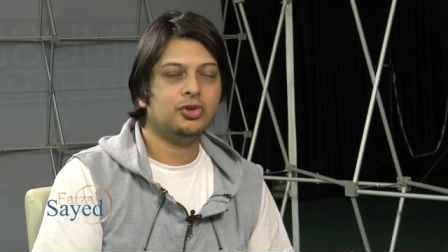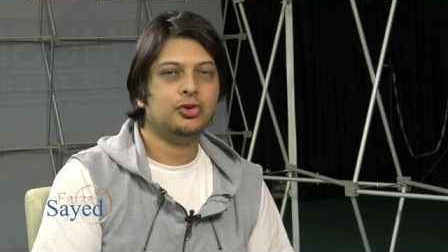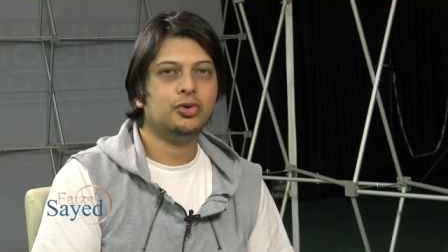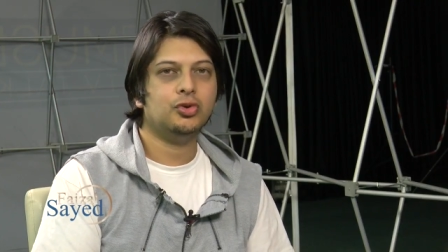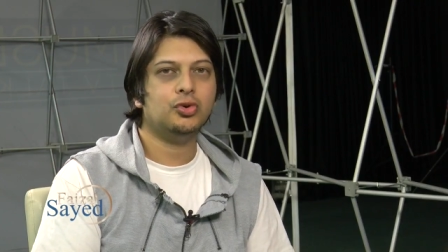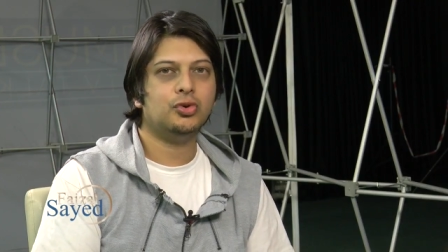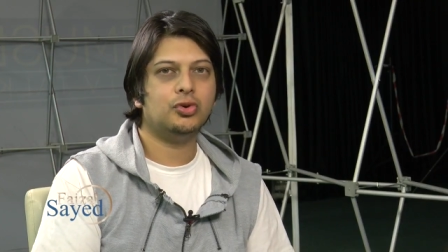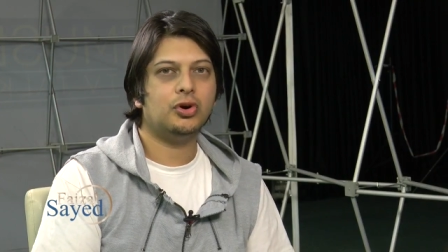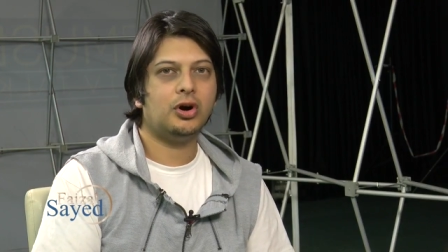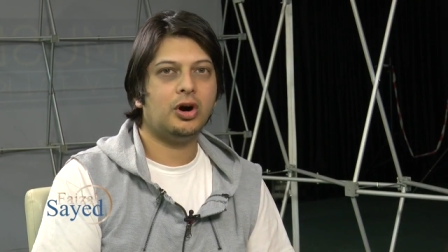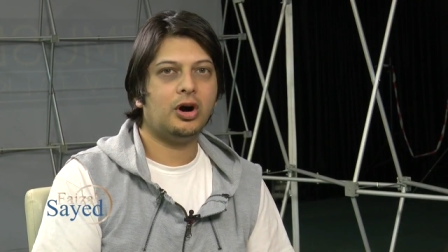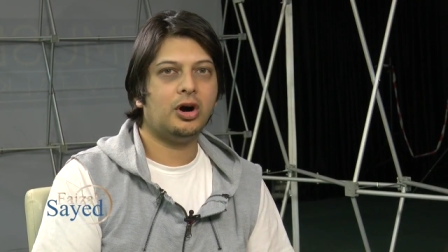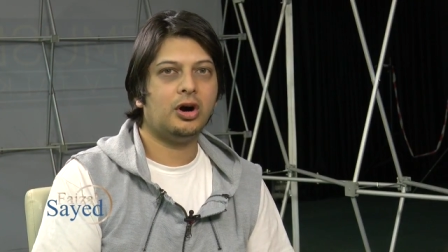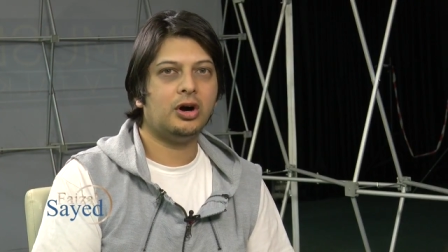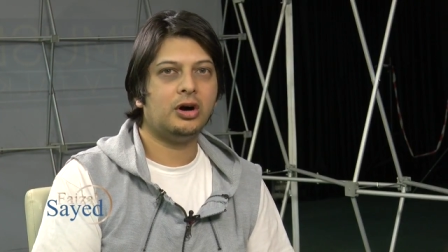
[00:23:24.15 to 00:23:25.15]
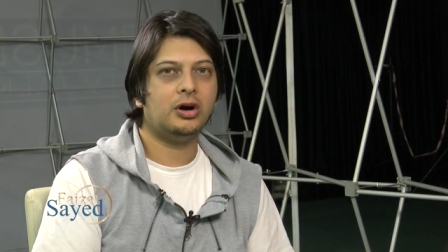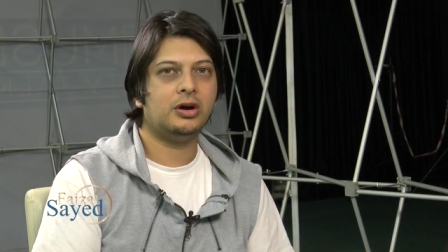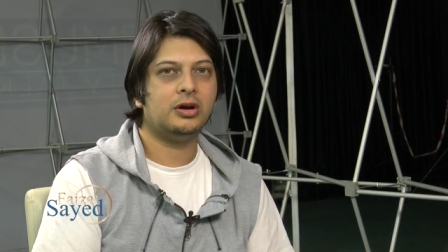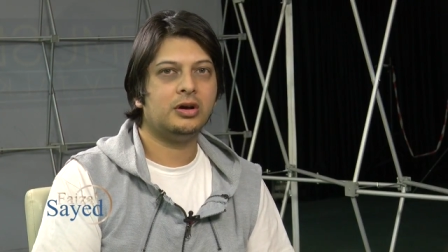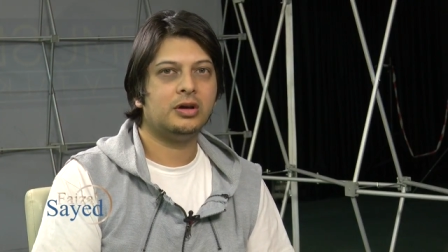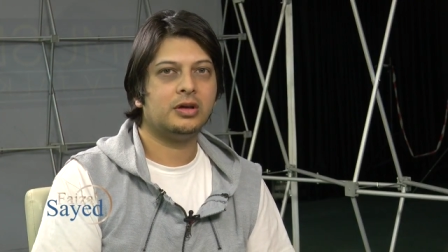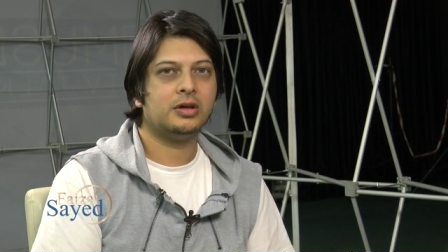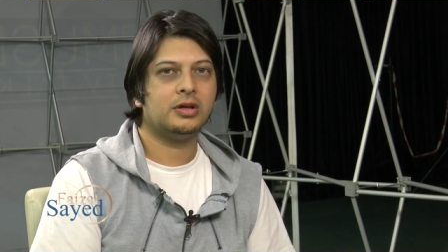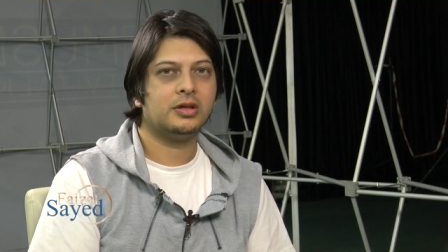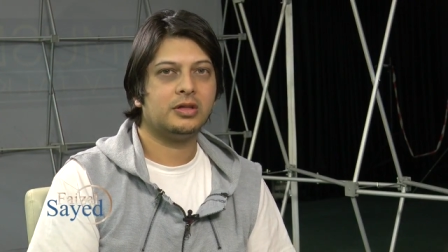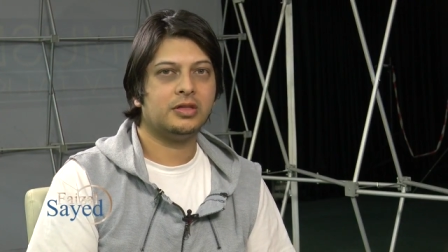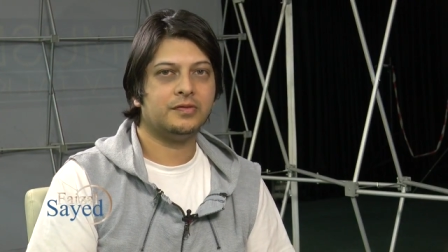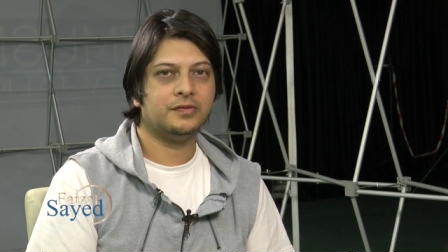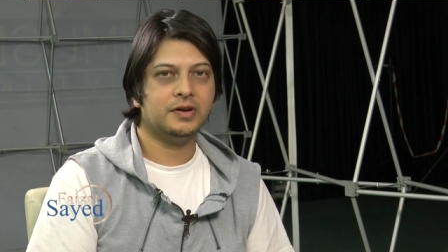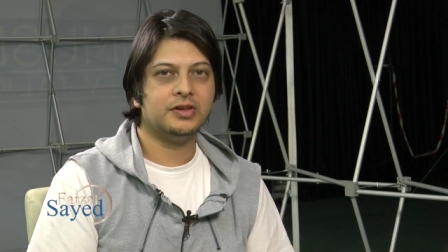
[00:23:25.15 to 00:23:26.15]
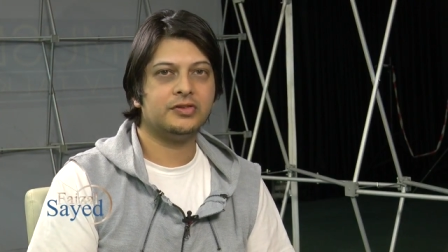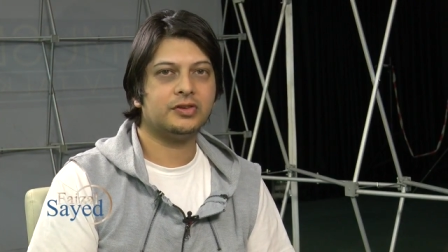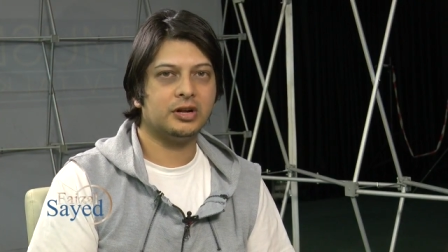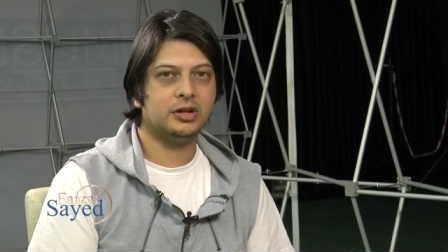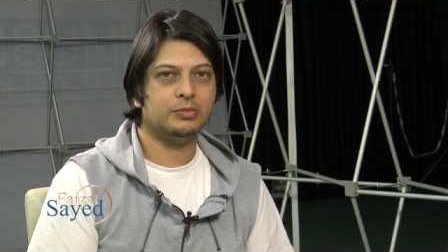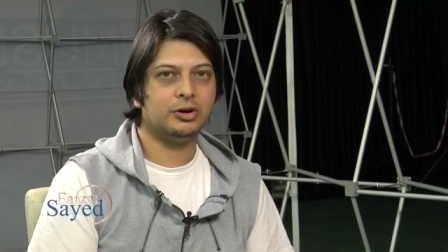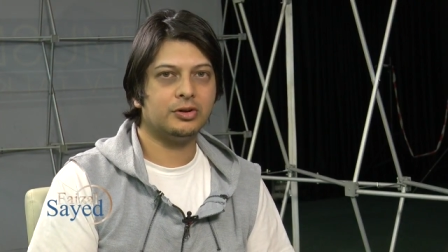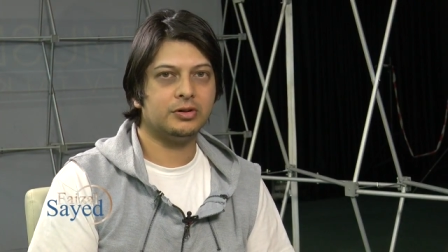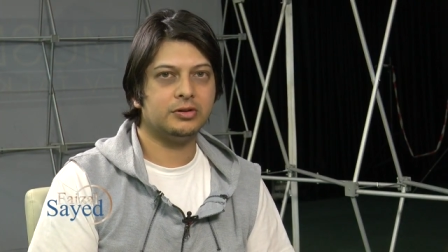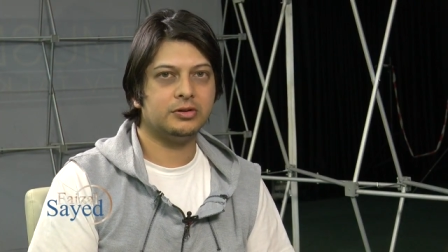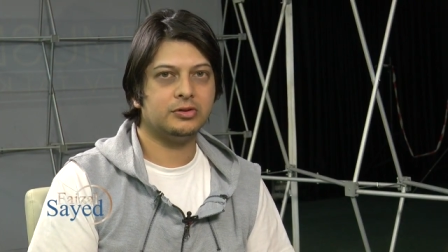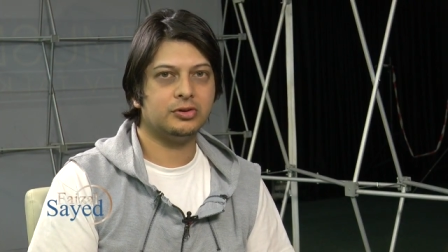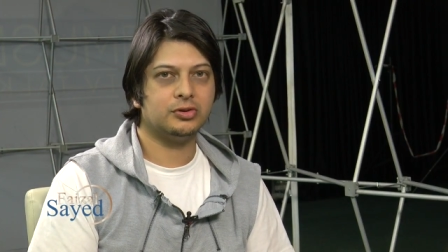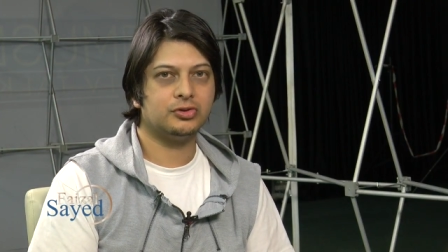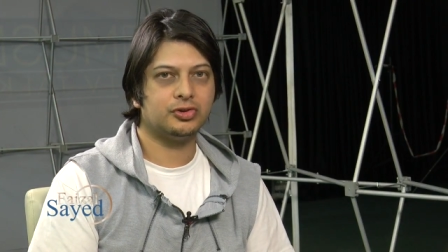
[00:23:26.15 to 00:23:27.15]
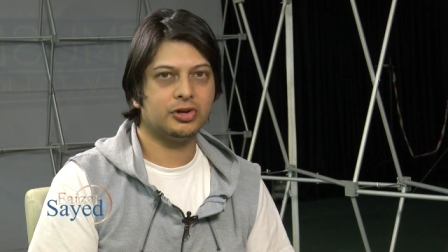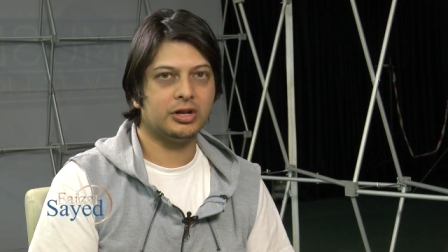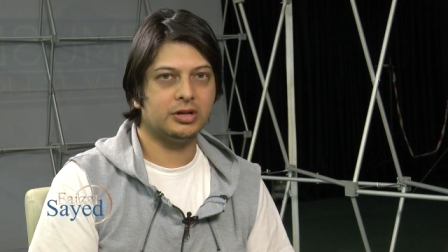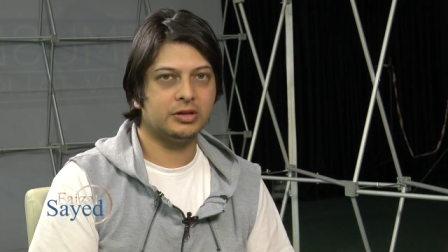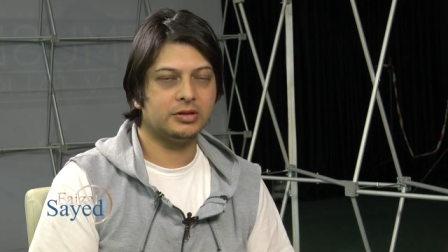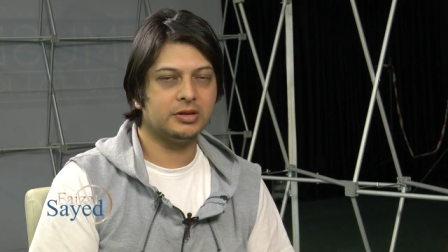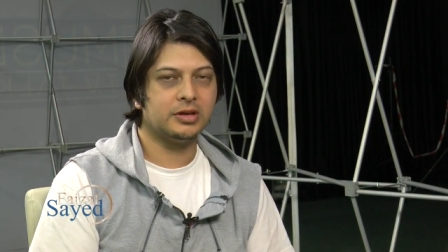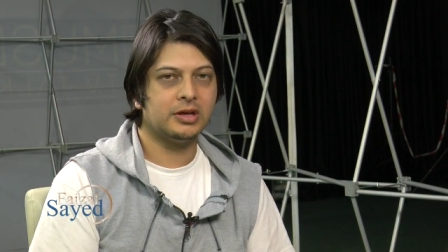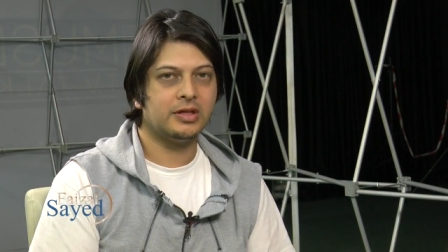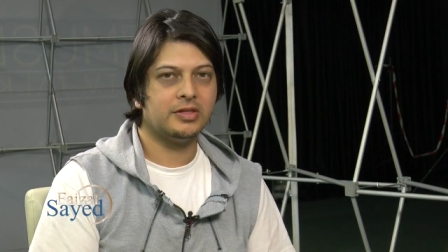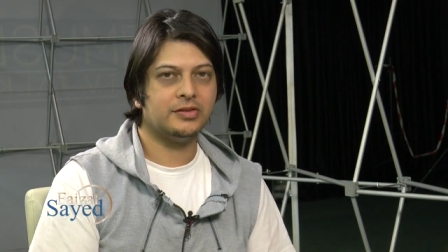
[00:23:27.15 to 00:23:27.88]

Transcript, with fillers: You are the first role model to your child.